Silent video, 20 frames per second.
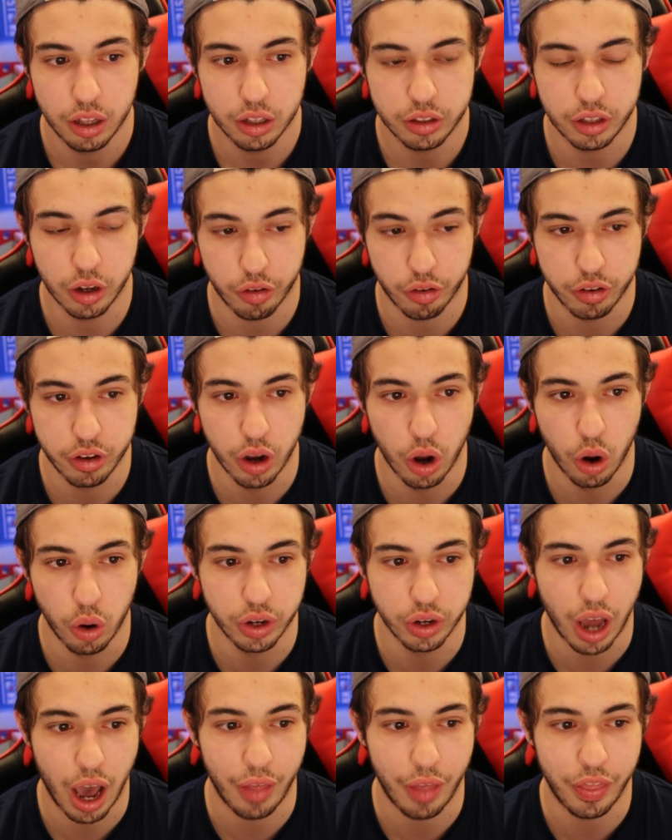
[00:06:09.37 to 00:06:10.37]
there's no
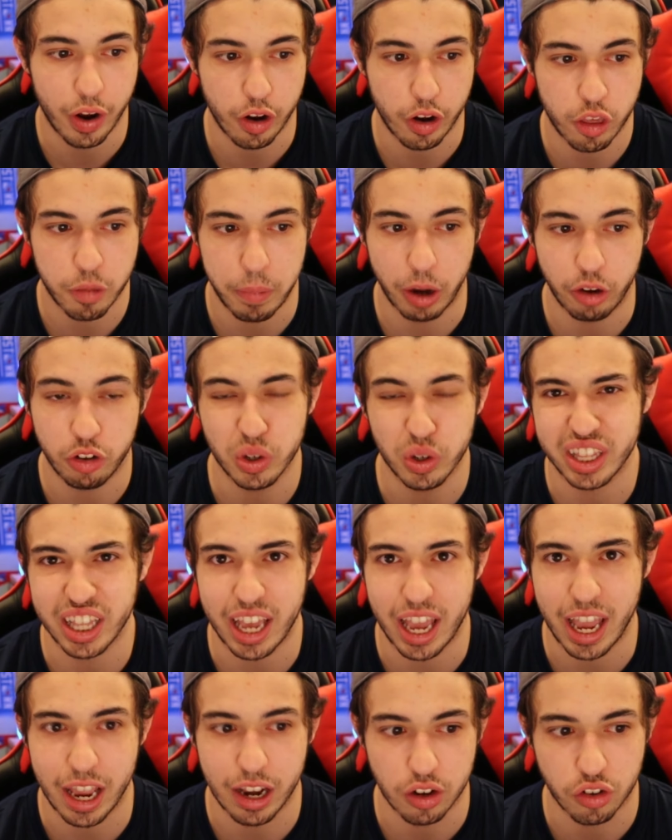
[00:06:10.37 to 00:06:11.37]
nod there, especially with the
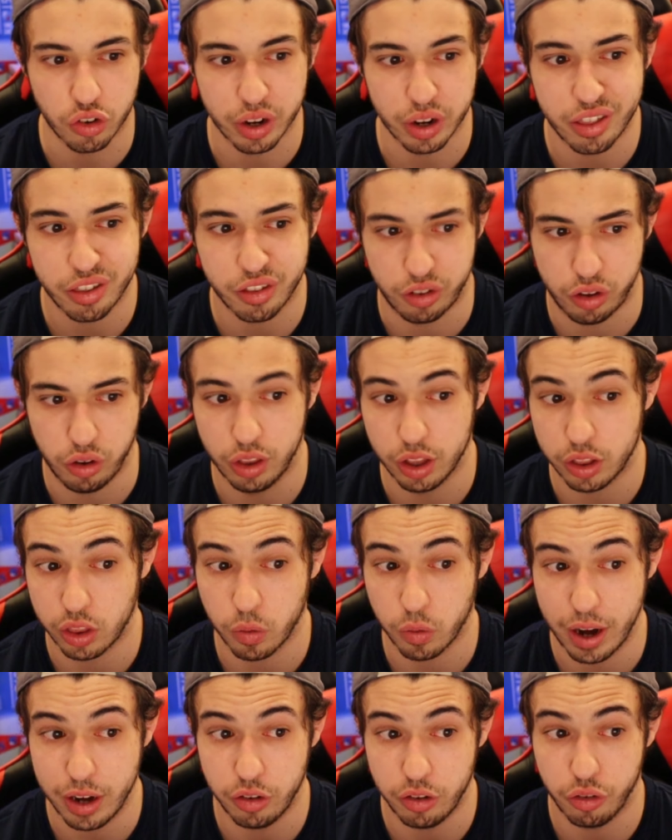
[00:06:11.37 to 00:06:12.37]
injuries too that the
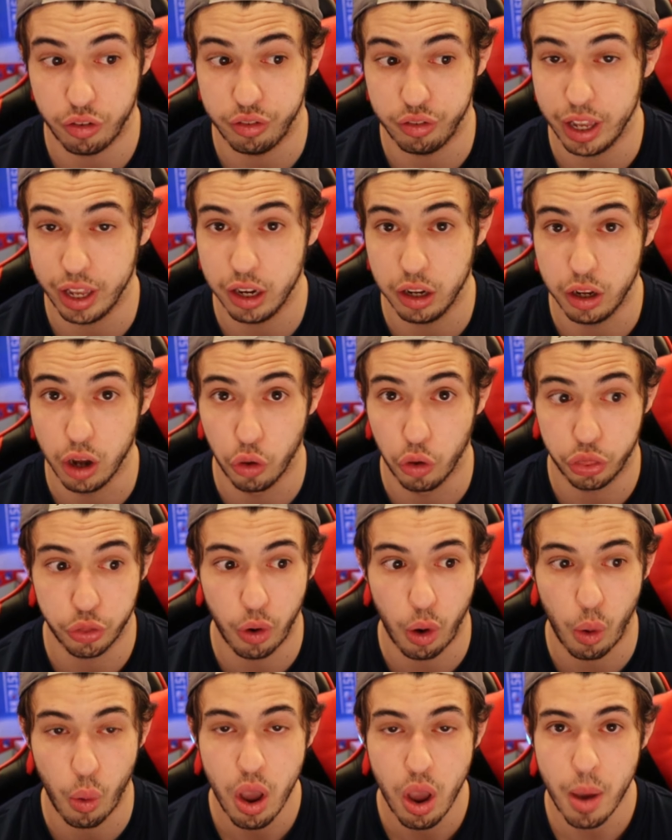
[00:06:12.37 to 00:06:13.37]
Rangers did go
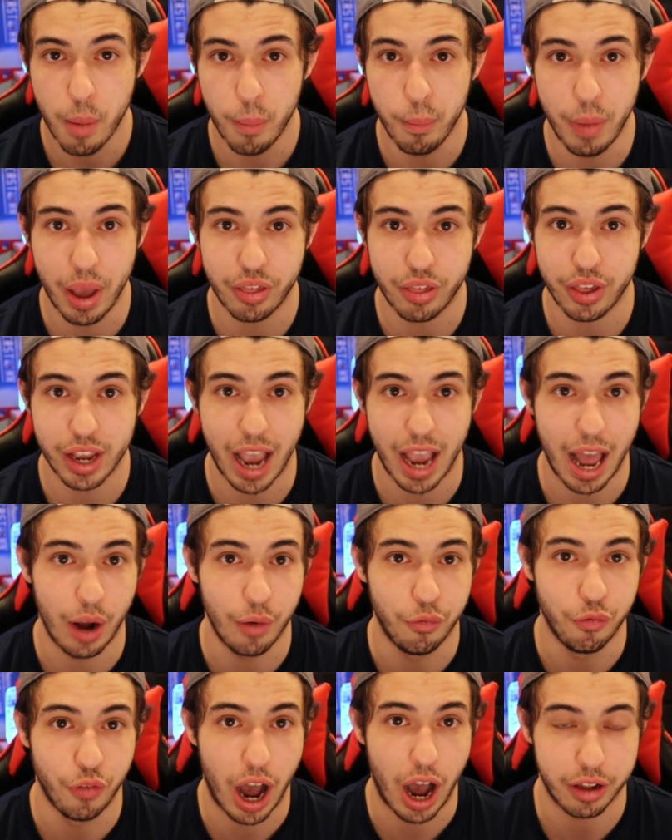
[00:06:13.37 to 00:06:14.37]
through, missing Adam
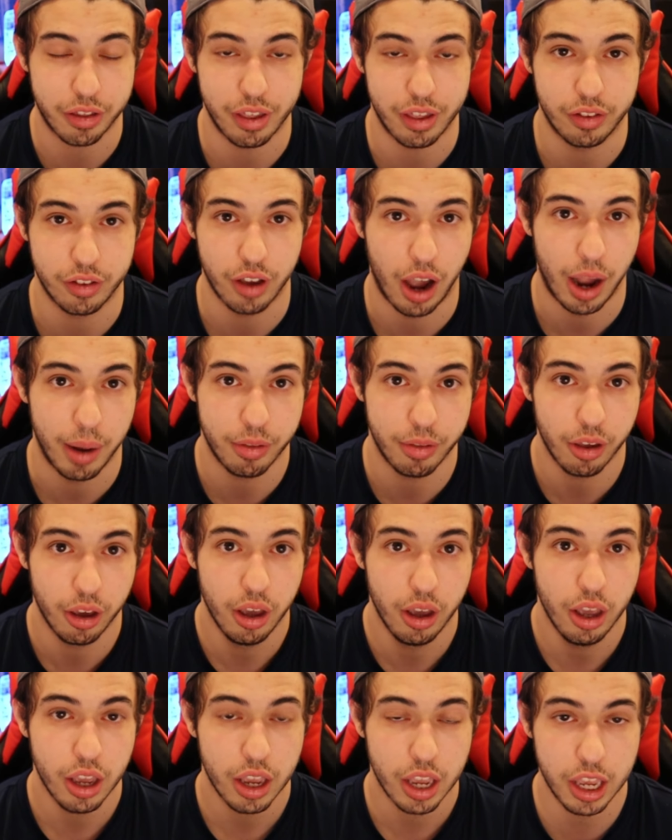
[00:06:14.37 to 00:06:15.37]
Fox at times,
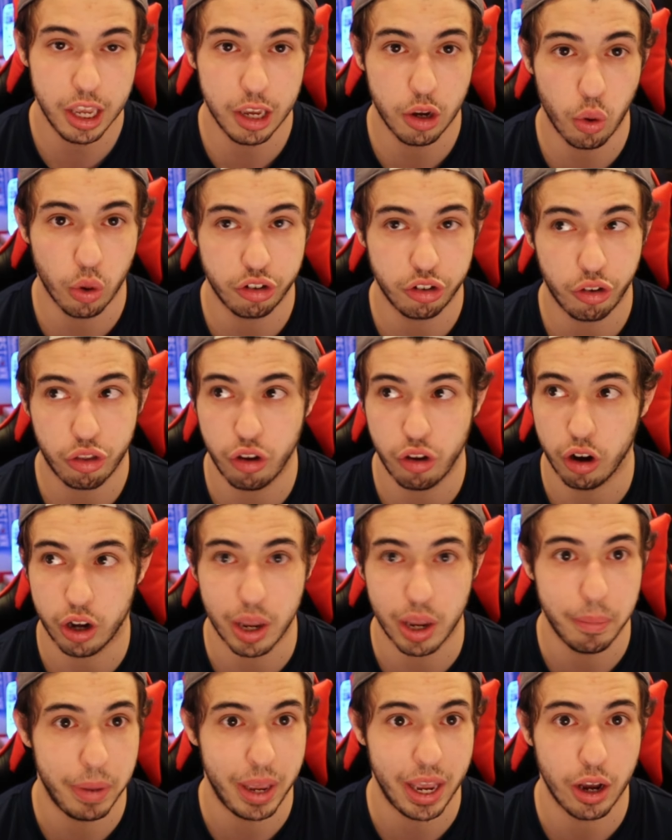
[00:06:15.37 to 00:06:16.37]
Igor
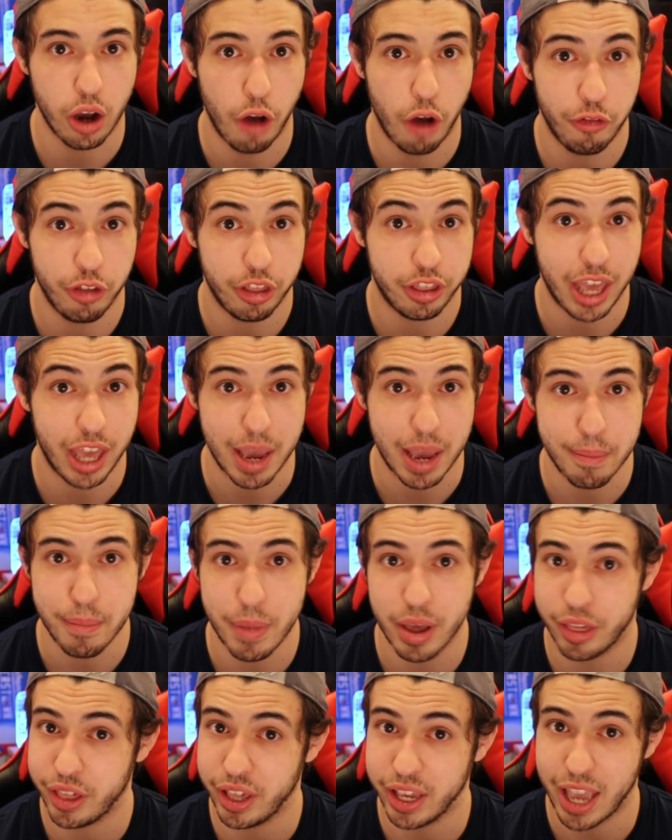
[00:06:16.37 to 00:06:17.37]
Shesterkin being off his game,
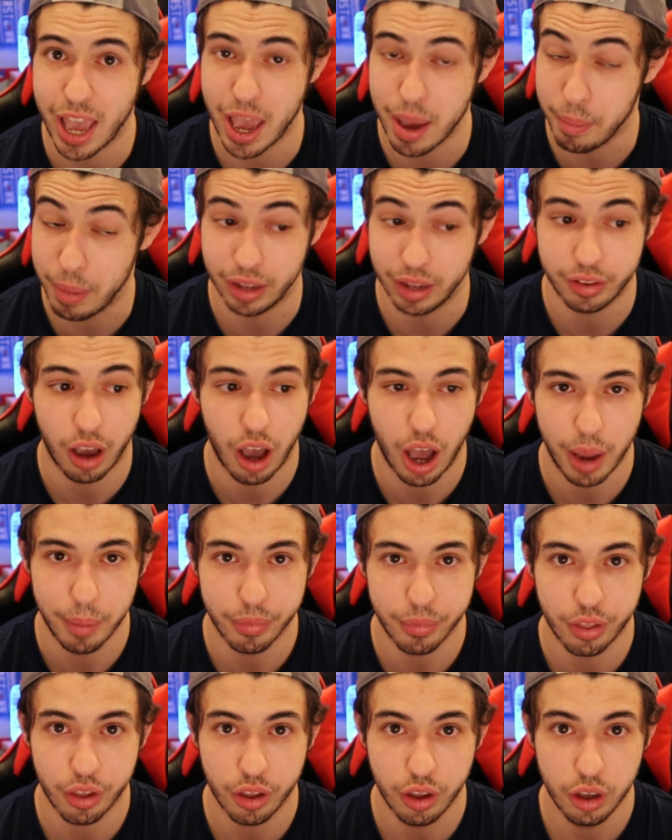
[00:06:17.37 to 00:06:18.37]
missing him at
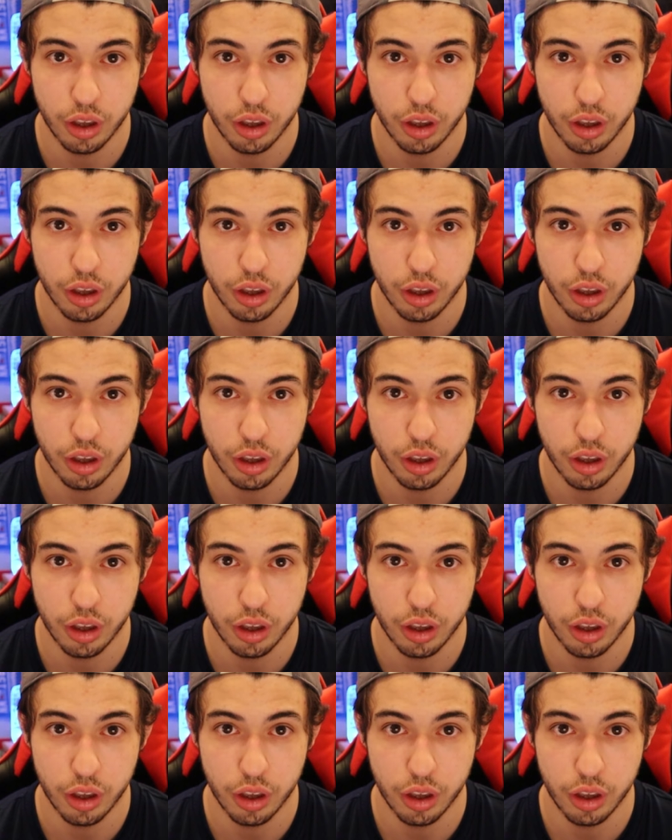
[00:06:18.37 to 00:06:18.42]
times.